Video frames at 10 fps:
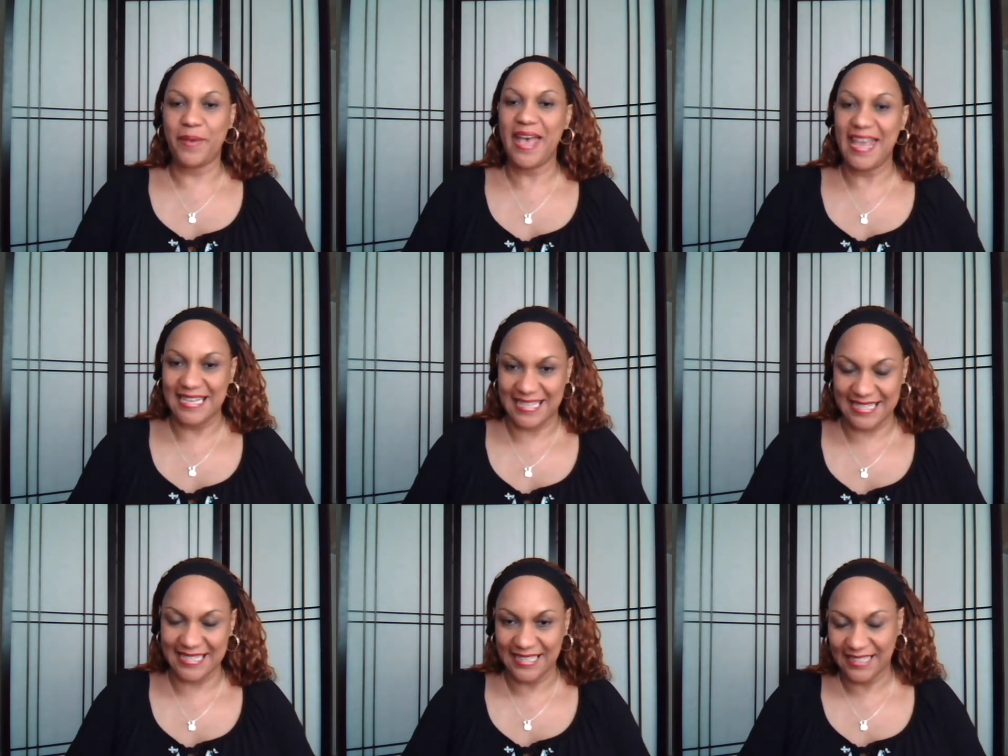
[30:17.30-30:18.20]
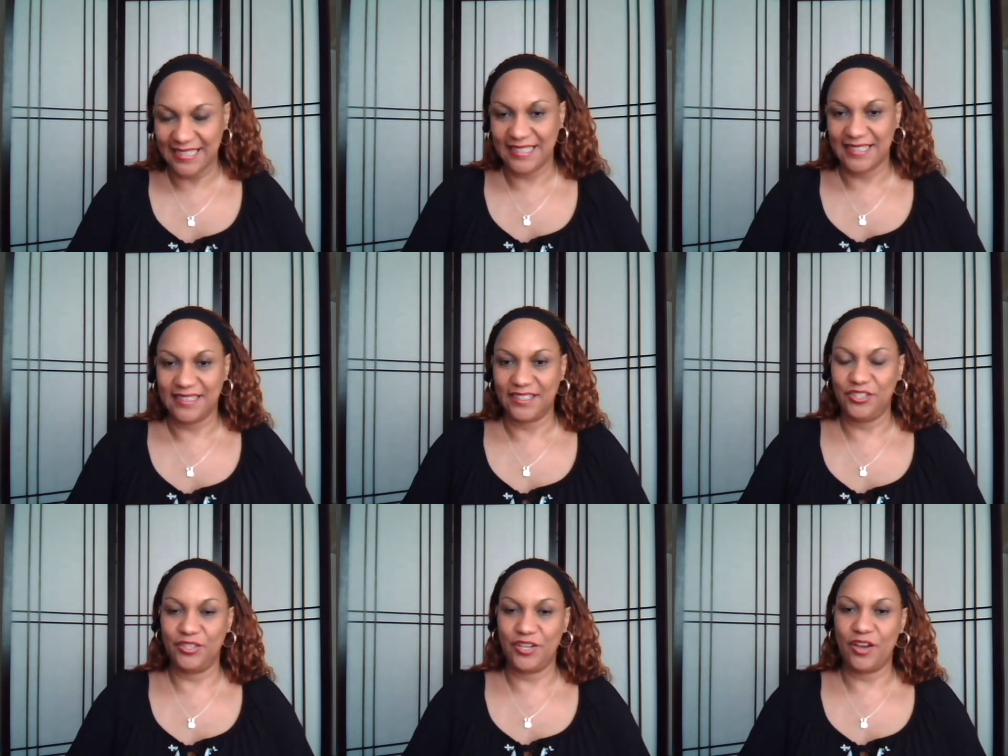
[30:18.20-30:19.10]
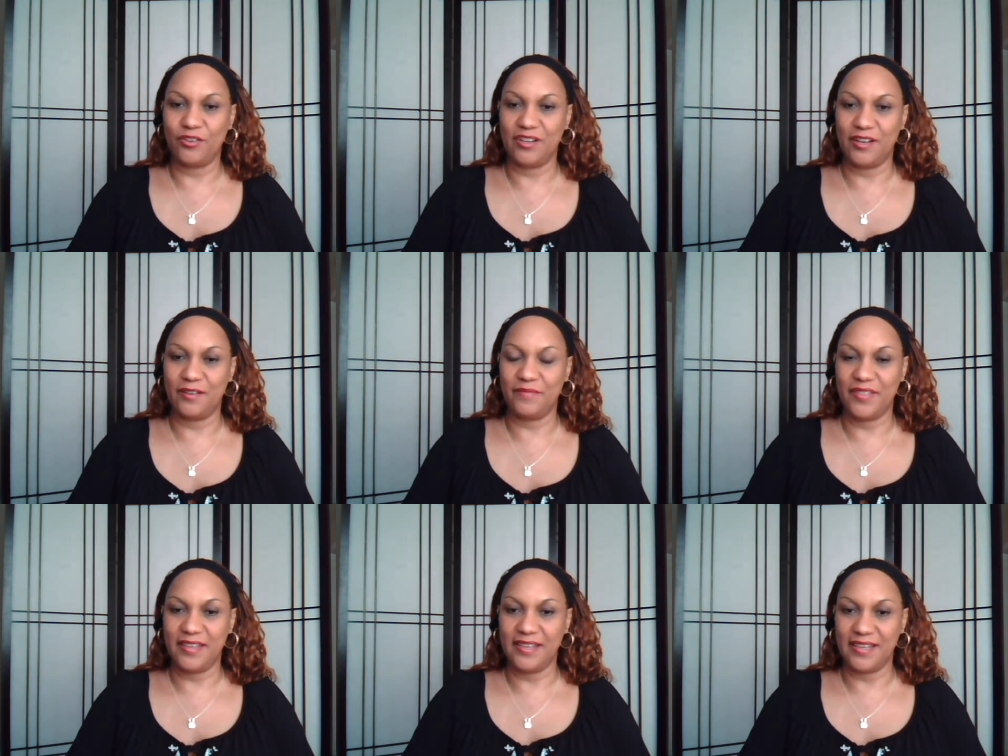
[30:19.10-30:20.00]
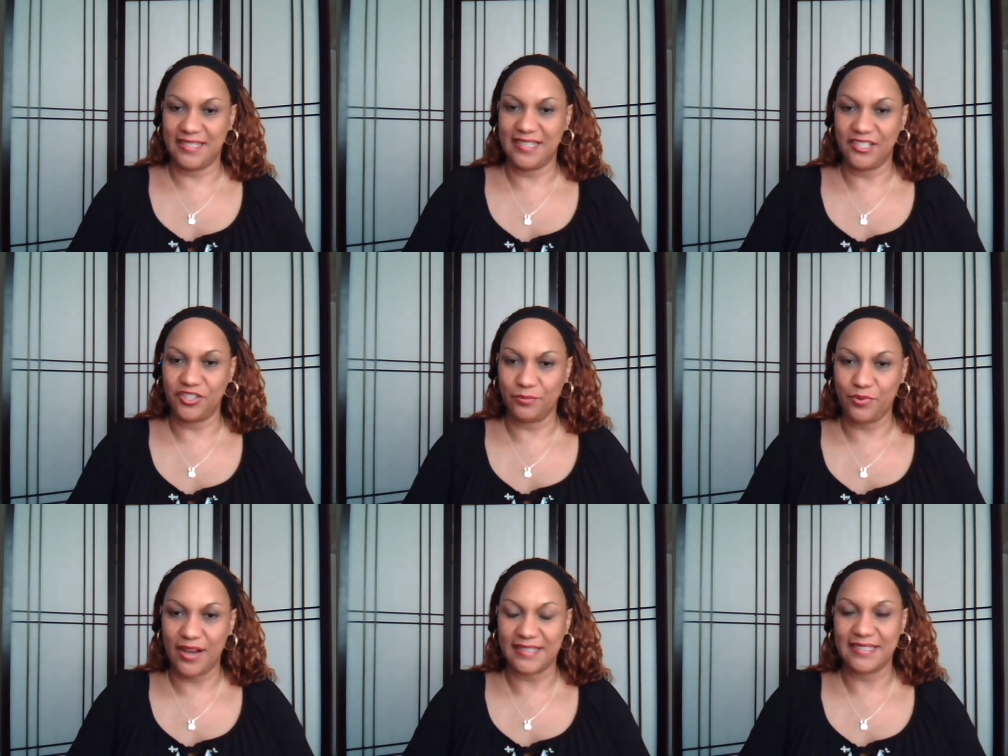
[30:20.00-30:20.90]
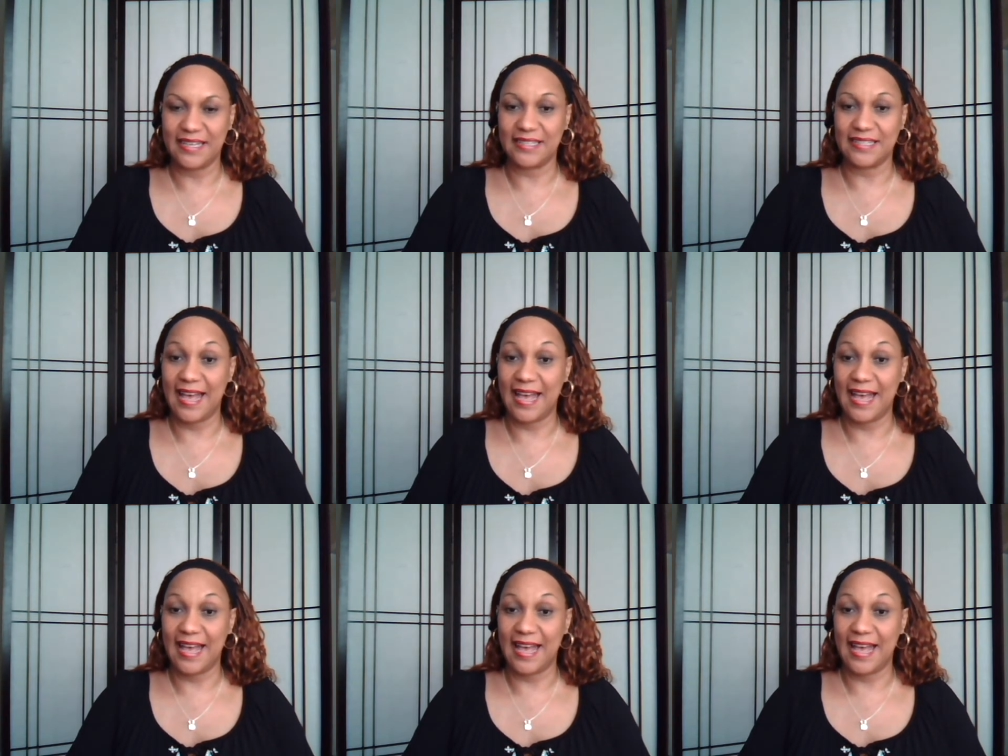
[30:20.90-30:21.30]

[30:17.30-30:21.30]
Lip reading: pace, you know, of the ascension process.